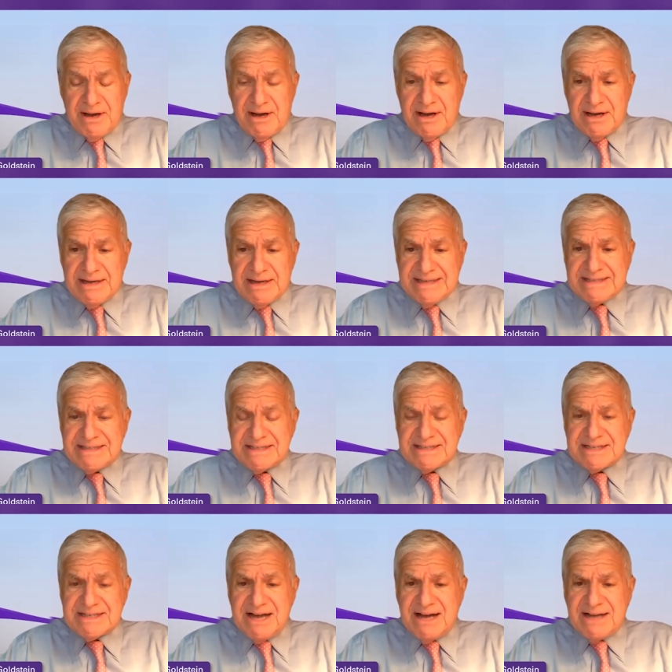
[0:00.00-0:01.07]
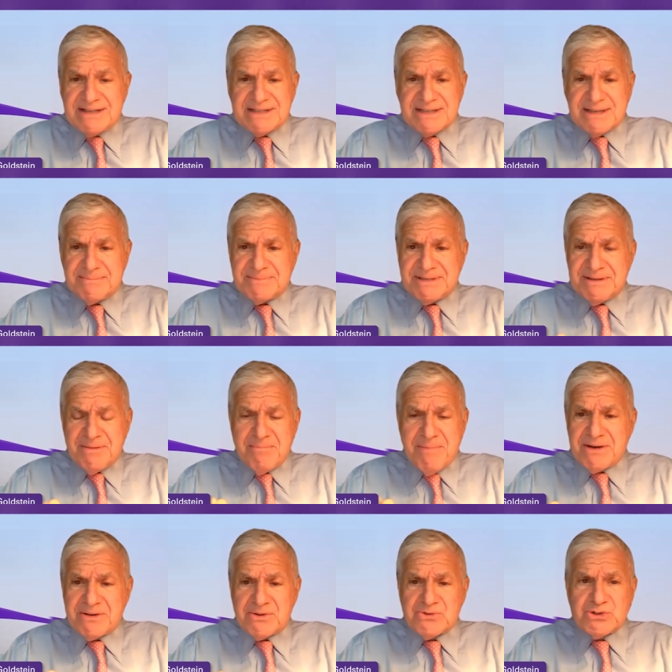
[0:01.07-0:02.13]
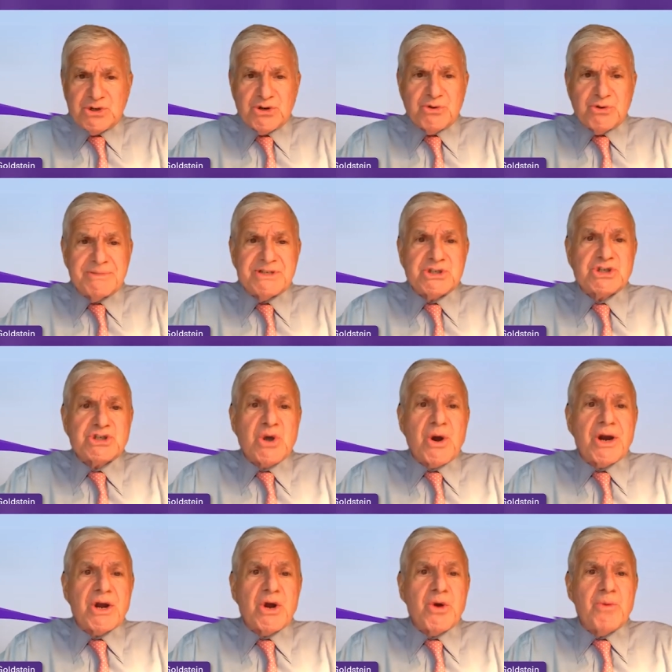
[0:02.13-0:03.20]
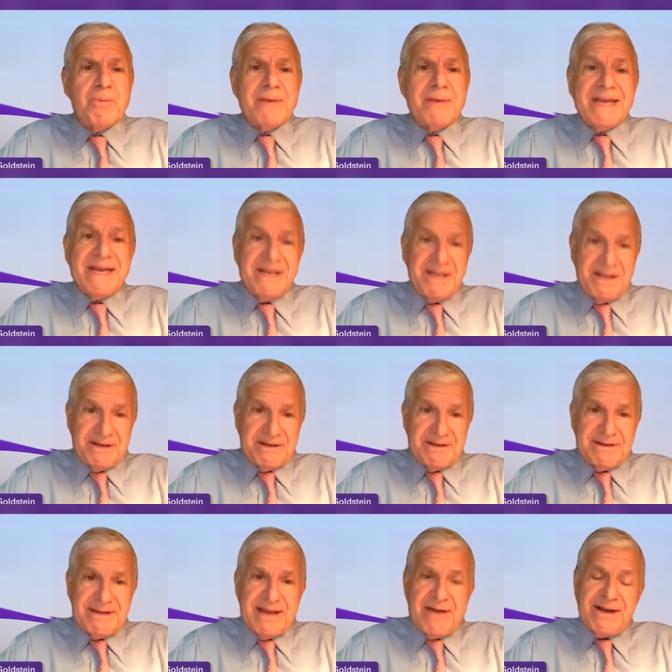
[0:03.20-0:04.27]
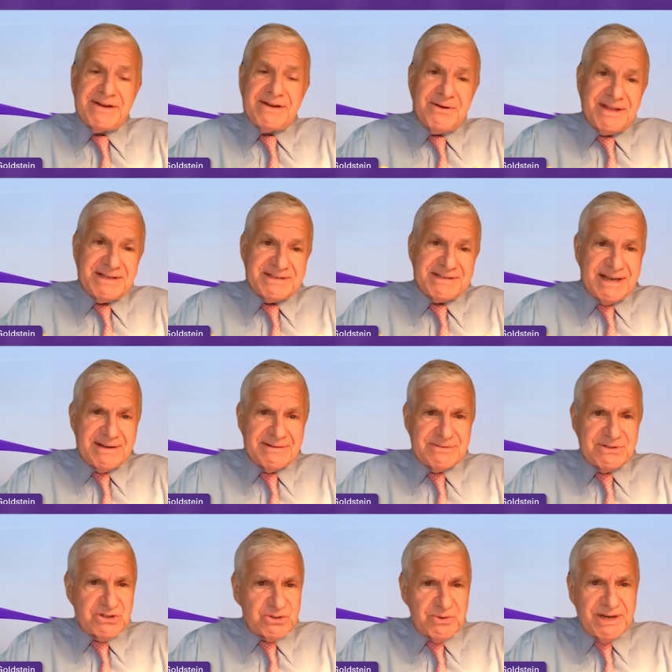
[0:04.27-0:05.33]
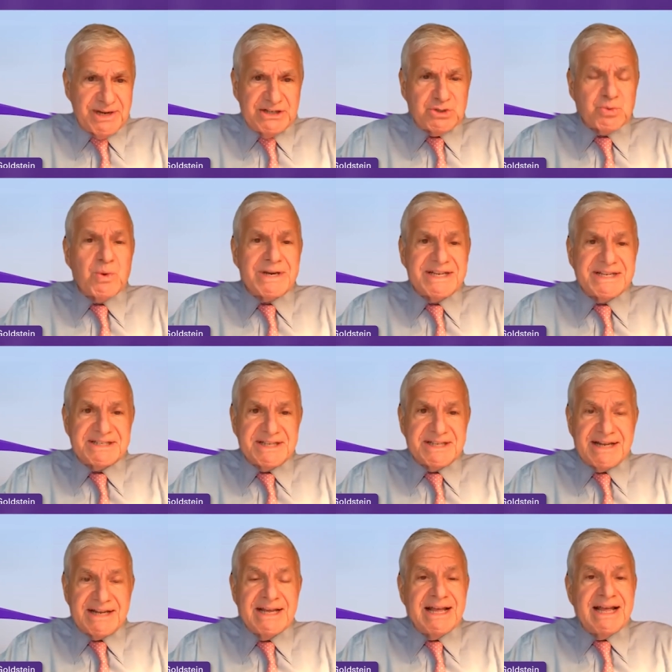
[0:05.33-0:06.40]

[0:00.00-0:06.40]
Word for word: uh, is this concept, and the medical term is sarcopenia. Now, I know that sounds strange. What is that?